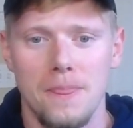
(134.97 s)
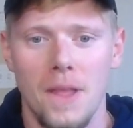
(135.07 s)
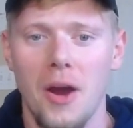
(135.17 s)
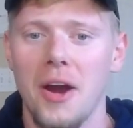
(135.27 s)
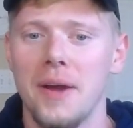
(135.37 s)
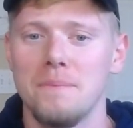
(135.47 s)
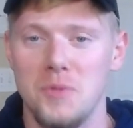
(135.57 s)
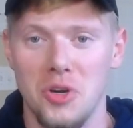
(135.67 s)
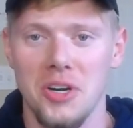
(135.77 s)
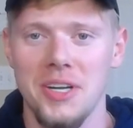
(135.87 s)
All right,
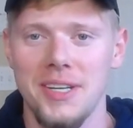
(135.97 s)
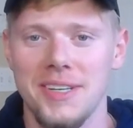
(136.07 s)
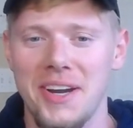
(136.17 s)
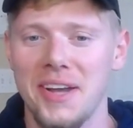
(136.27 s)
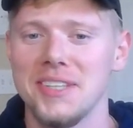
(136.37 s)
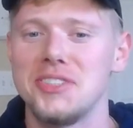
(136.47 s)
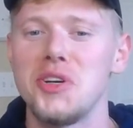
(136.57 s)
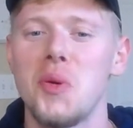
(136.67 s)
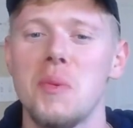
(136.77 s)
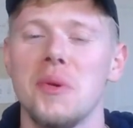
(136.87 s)
you heard it? All right, let's do
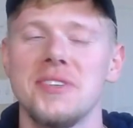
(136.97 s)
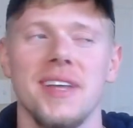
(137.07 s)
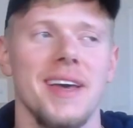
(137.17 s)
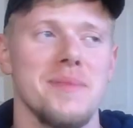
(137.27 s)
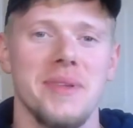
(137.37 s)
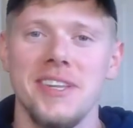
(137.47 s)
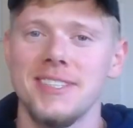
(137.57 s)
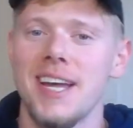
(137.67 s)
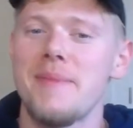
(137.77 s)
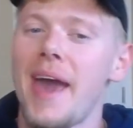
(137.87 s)
it one more time, but this
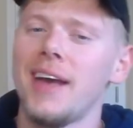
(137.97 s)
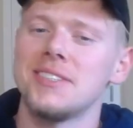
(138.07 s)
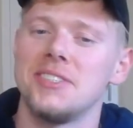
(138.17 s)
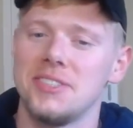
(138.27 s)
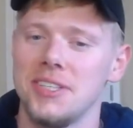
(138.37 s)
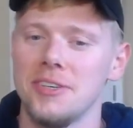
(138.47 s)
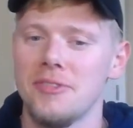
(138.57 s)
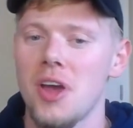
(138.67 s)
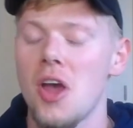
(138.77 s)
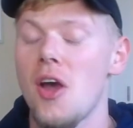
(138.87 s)
time ask yourself,
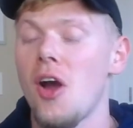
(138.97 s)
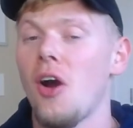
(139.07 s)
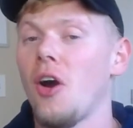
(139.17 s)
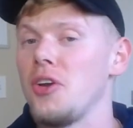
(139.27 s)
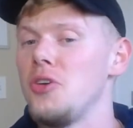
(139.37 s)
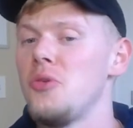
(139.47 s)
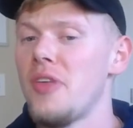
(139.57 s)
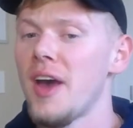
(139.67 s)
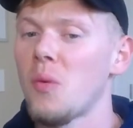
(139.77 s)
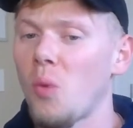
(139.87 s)
are you
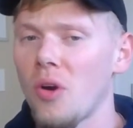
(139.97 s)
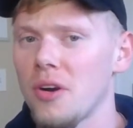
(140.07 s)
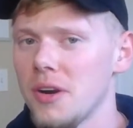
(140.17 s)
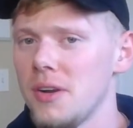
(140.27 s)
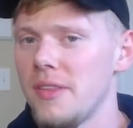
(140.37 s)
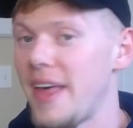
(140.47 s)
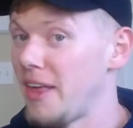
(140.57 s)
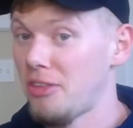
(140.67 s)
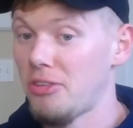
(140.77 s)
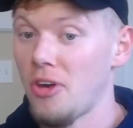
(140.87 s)
that word, that
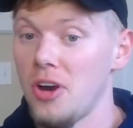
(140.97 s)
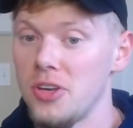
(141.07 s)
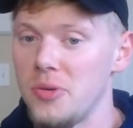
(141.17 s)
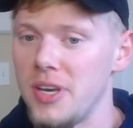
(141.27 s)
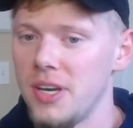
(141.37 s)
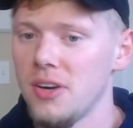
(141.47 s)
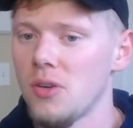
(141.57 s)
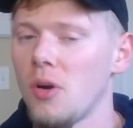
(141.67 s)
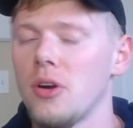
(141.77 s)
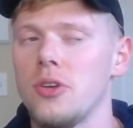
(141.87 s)
thought you hear,
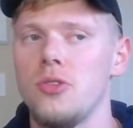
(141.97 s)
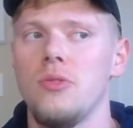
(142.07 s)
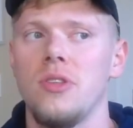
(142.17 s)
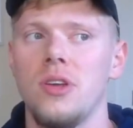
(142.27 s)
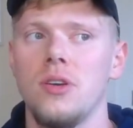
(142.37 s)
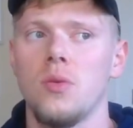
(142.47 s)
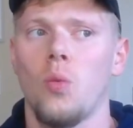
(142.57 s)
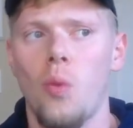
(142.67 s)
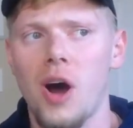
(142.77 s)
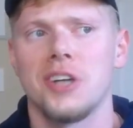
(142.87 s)
or are you the
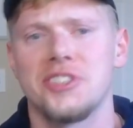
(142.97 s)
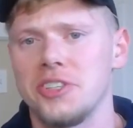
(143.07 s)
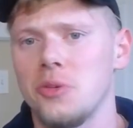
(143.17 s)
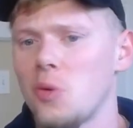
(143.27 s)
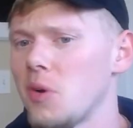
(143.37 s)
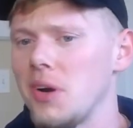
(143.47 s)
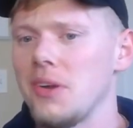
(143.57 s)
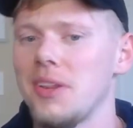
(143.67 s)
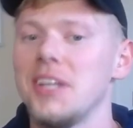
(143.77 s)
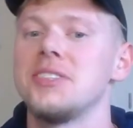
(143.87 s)
watcher or
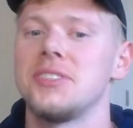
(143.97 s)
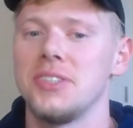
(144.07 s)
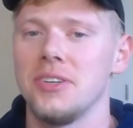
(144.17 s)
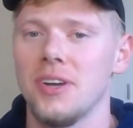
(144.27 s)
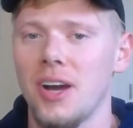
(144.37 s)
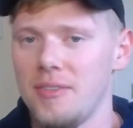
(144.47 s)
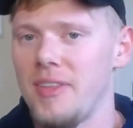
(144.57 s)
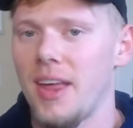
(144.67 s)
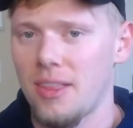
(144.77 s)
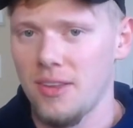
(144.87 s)
listener of
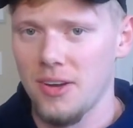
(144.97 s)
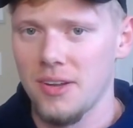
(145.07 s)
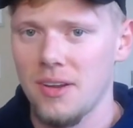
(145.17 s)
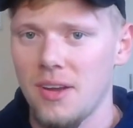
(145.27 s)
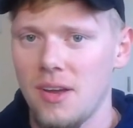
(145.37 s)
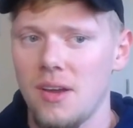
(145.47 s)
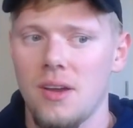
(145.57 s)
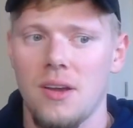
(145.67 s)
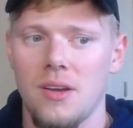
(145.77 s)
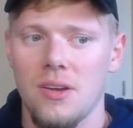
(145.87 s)
that thought?
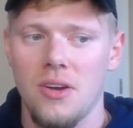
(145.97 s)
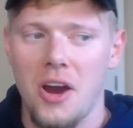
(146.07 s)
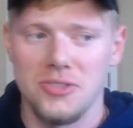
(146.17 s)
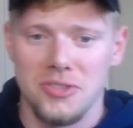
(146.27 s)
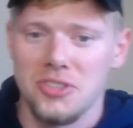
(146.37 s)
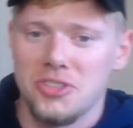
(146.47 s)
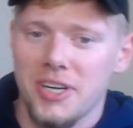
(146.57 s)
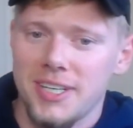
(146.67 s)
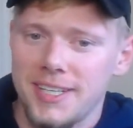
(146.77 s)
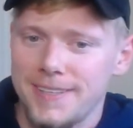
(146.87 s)
All right, so let's try
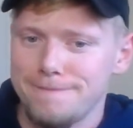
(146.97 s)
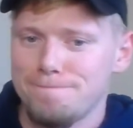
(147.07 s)
it again.